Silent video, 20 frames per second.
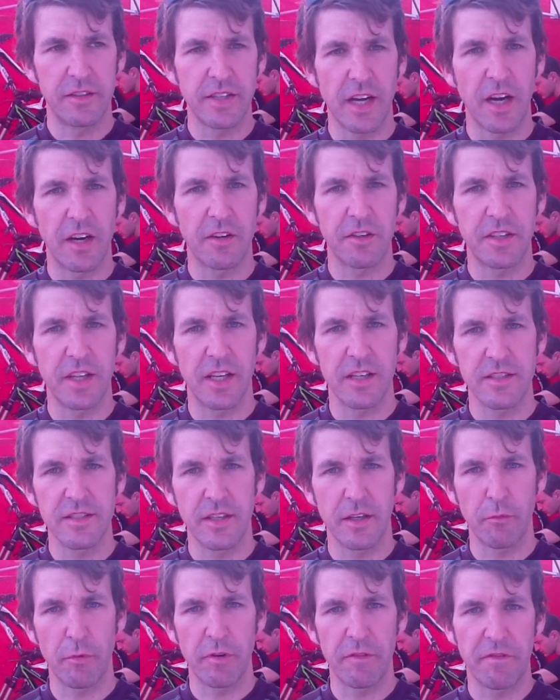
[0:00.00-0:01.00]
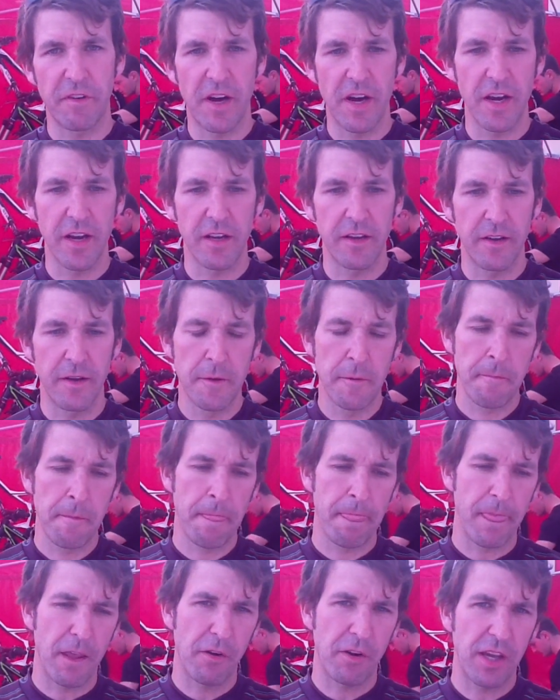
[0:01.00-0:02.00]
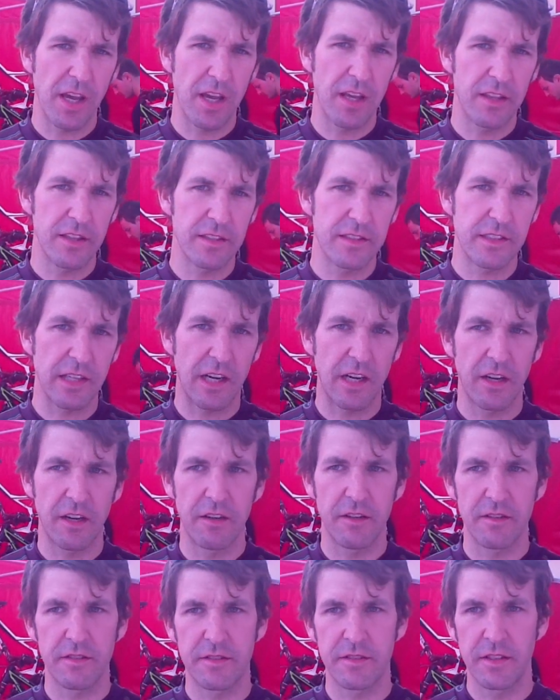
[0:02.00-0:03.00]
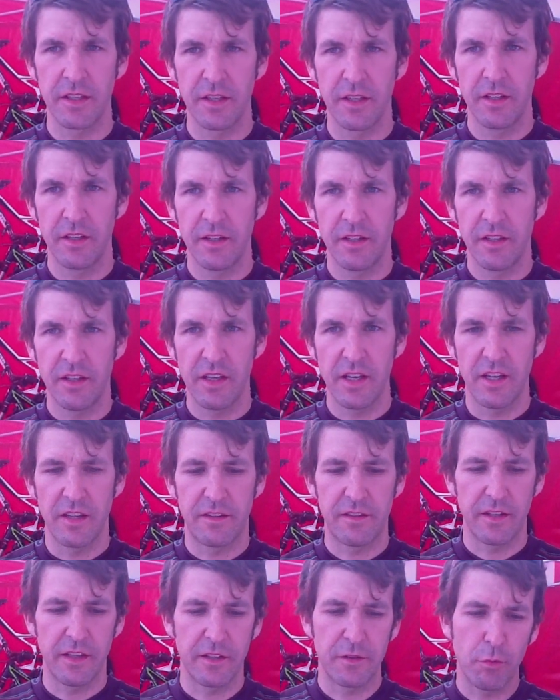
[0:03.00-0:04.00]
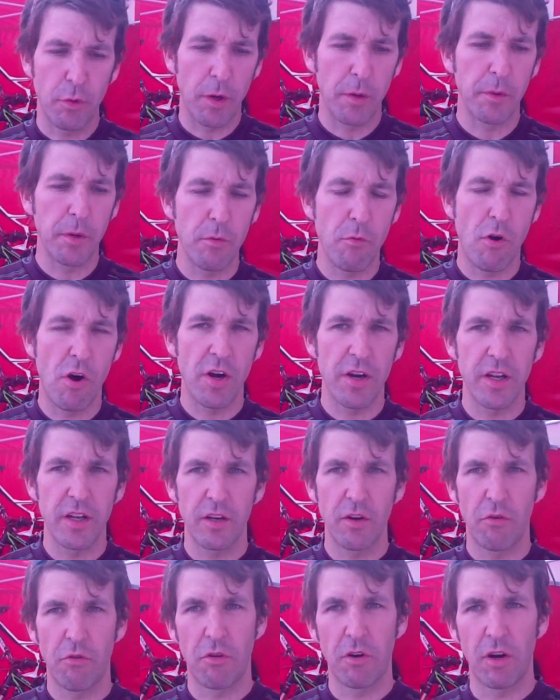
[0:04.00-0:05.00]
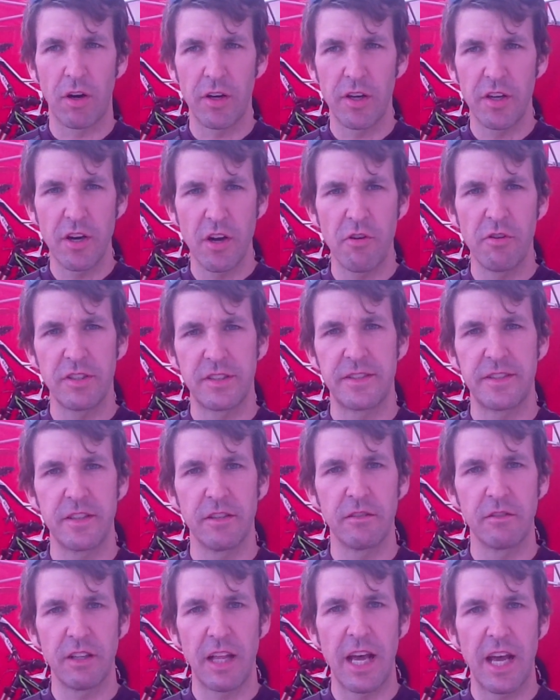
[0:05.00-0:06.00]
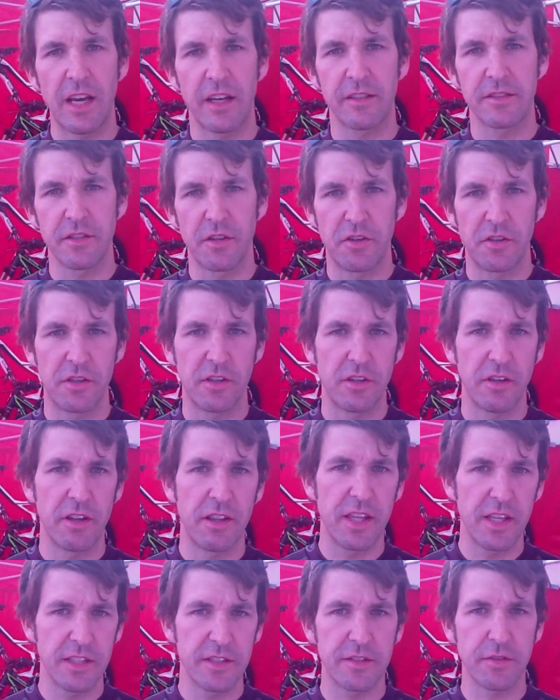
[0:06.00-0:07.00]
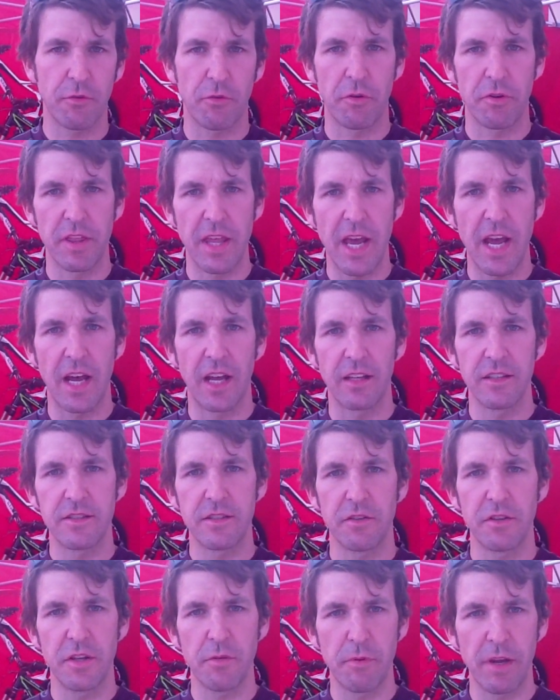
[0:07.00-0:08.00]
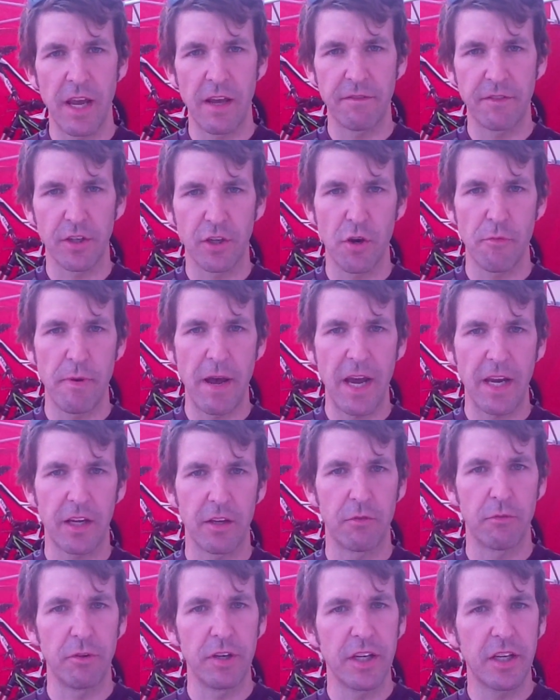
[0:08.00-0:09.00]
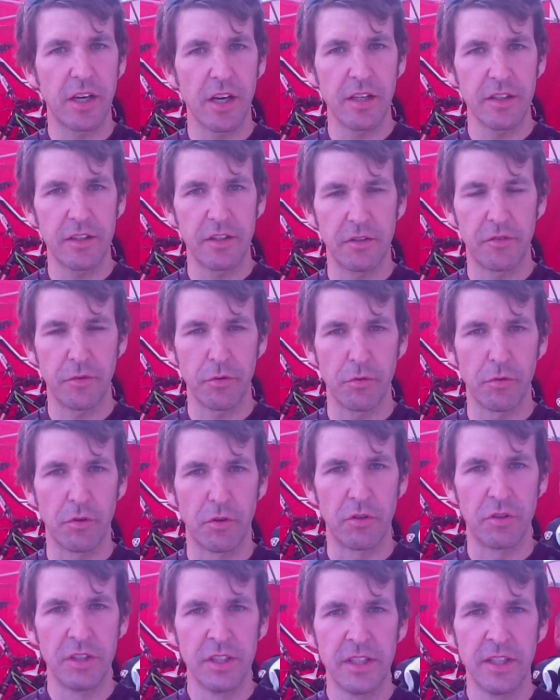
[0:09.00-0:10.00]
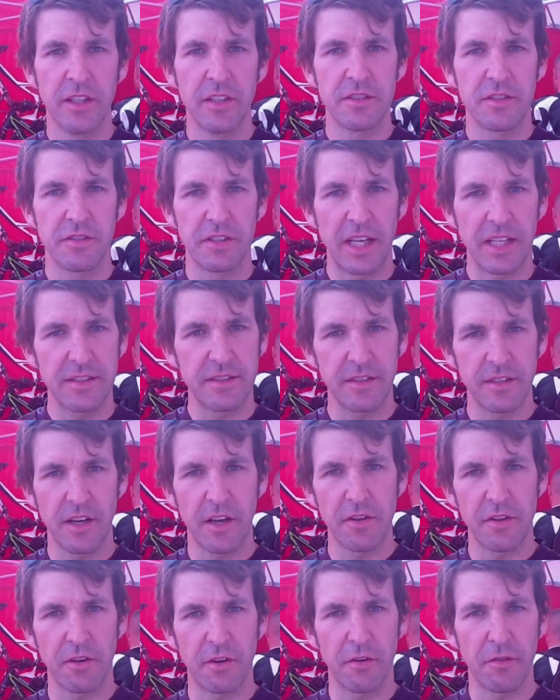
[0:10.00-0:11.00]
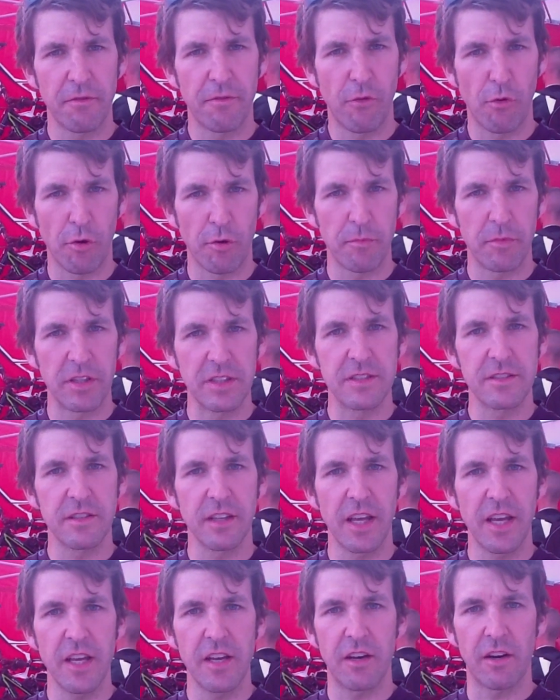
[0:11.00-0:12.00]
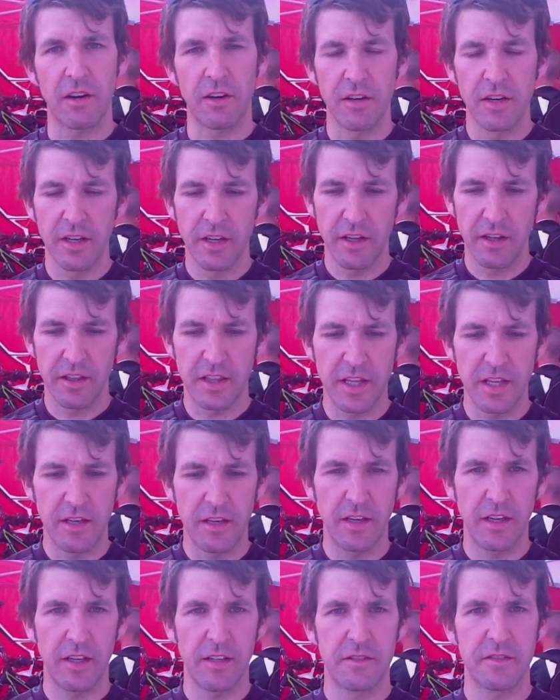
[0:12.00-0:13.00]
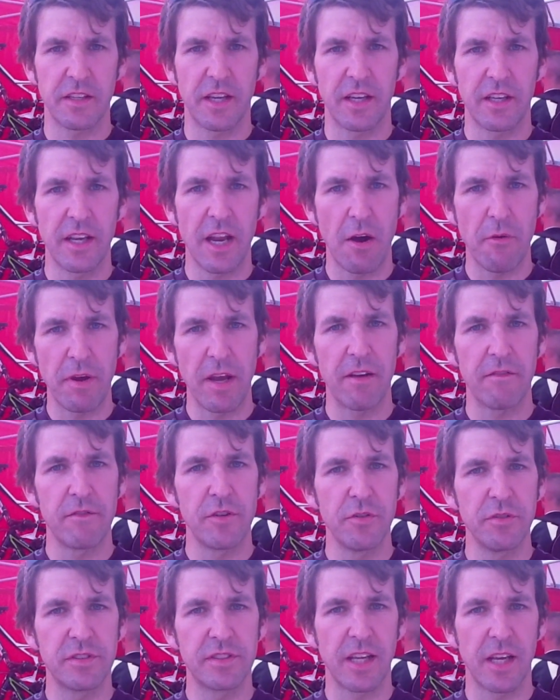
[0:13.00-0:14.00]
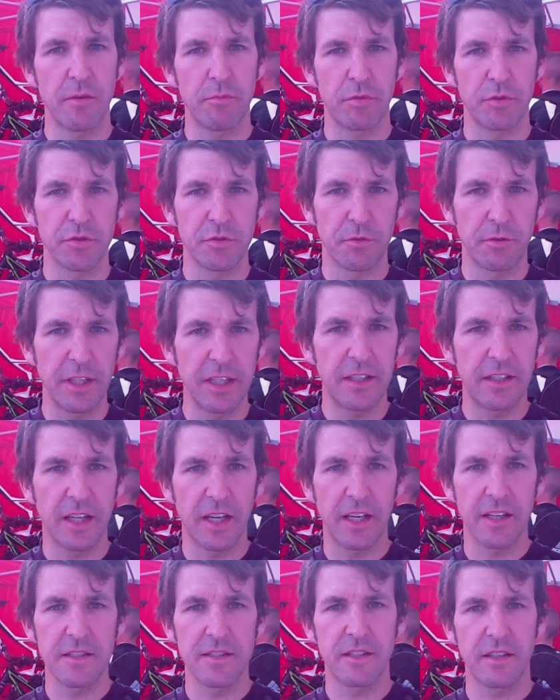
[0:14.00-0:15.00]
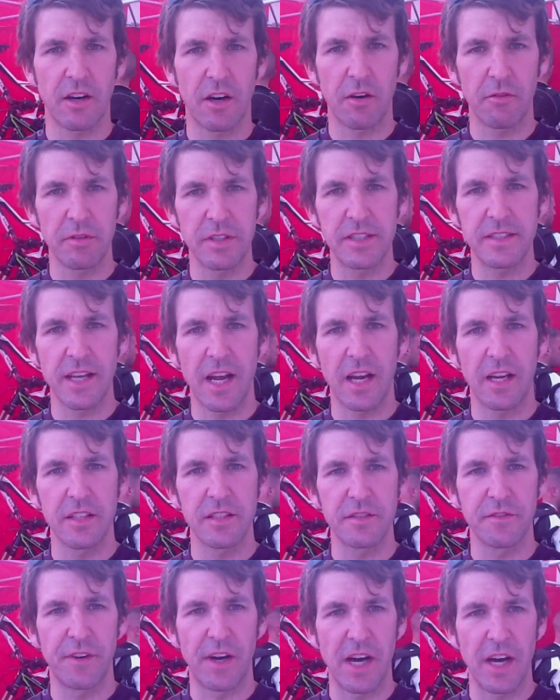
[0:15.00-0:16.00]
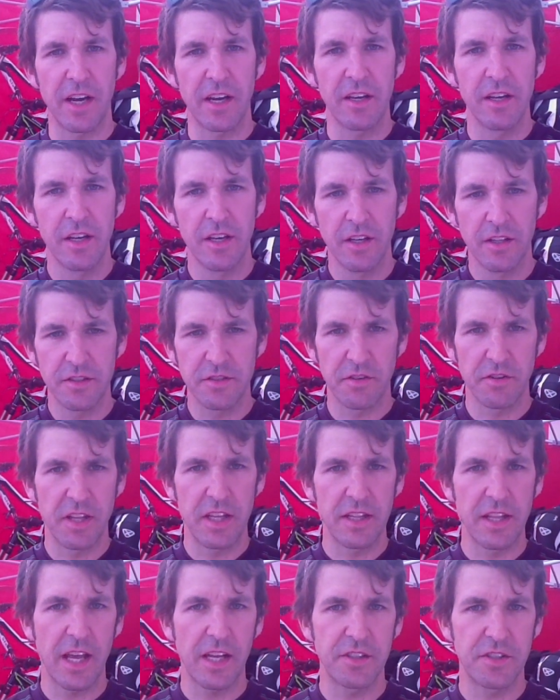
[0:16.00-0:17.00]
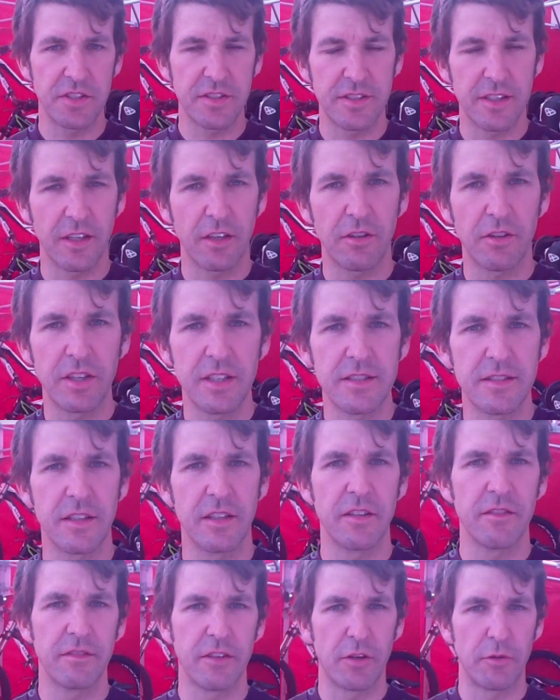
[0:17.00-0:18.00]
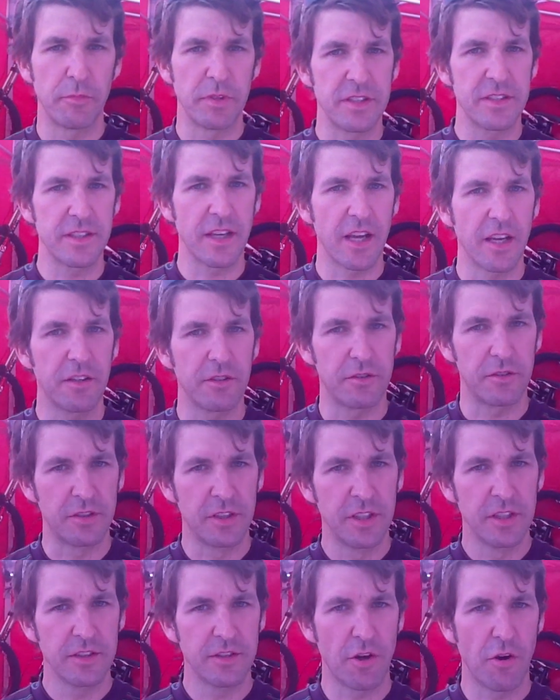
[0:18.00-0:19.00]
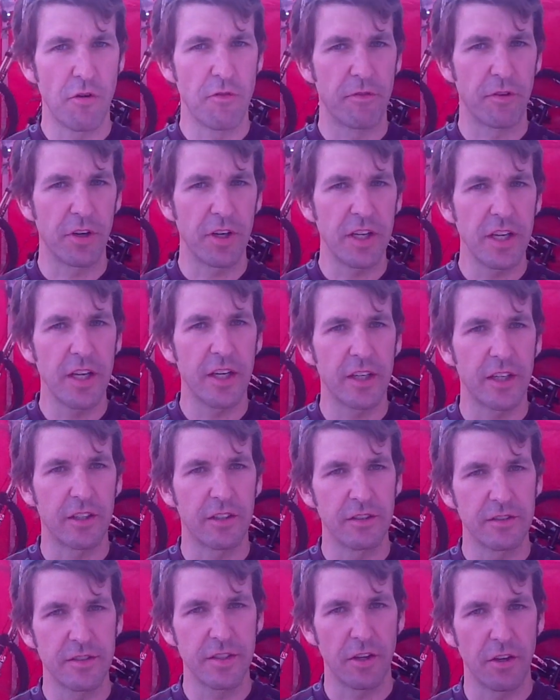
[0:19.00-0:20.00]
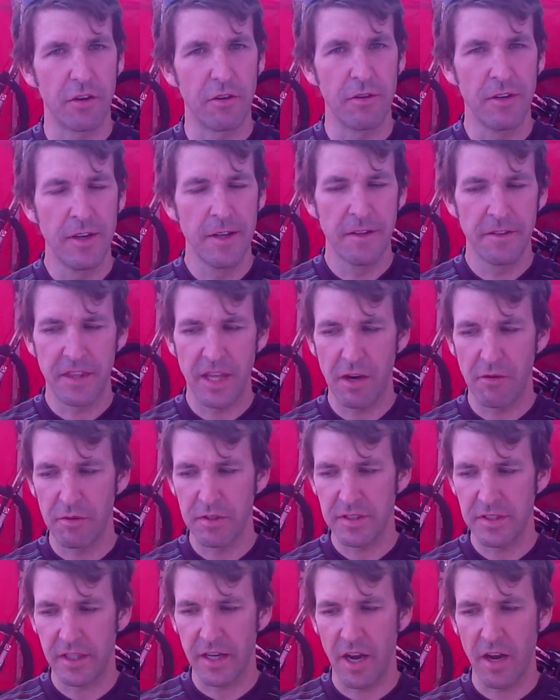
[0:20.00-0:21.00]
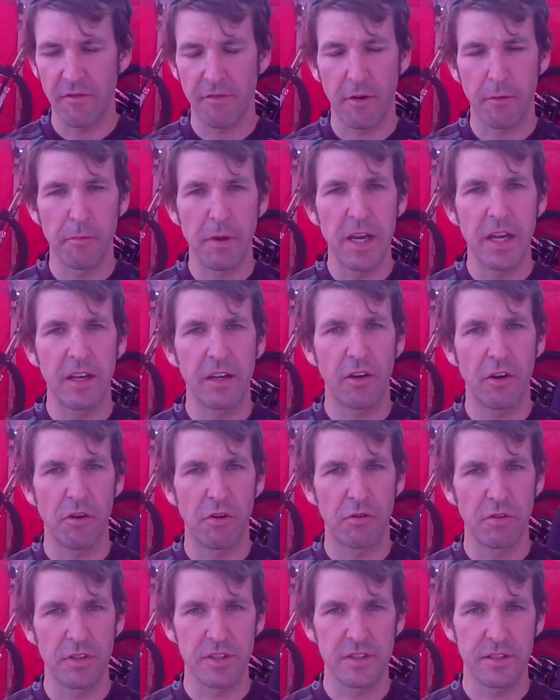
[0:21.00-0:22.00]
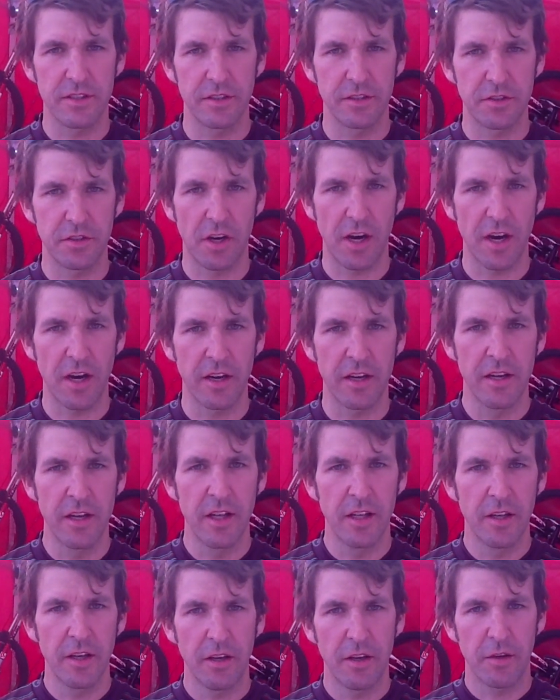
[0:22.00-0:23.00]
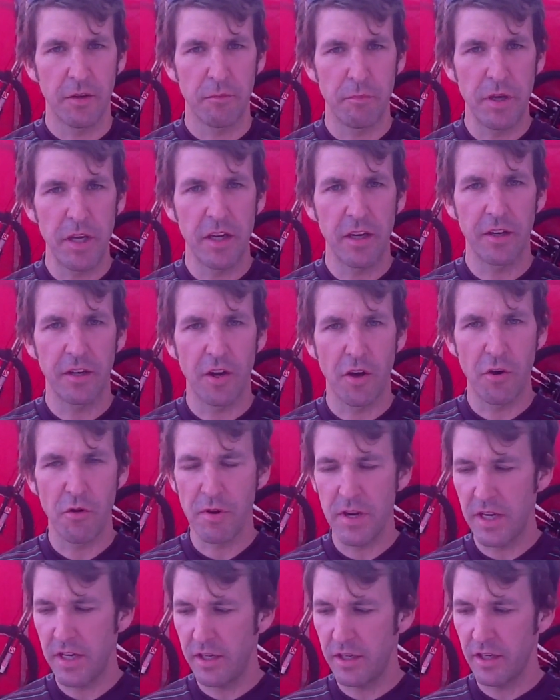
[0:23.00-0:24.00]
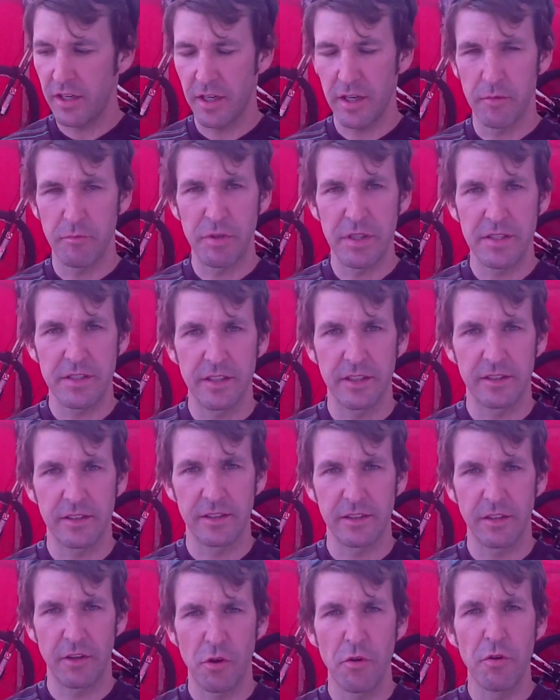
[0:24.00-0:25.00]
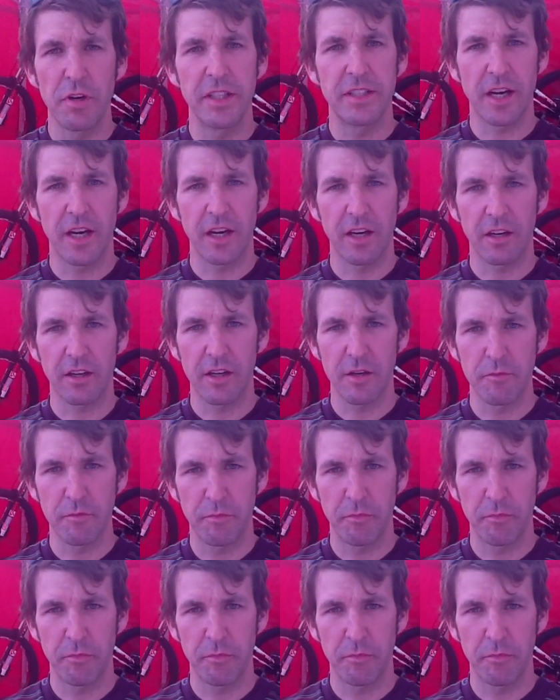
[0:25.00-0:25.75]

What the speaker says: tire testing, we find, okay, this tire's it's where we want it, or it still lacks on this or that, so then we have to go back and recut the tool. So that's another 4 months later. Then it's like now we have new samples, retest, are we satisfied? So then that just increased the development cycle to over a year. So that was kind of our main goal, is to try being an OE business, OE tire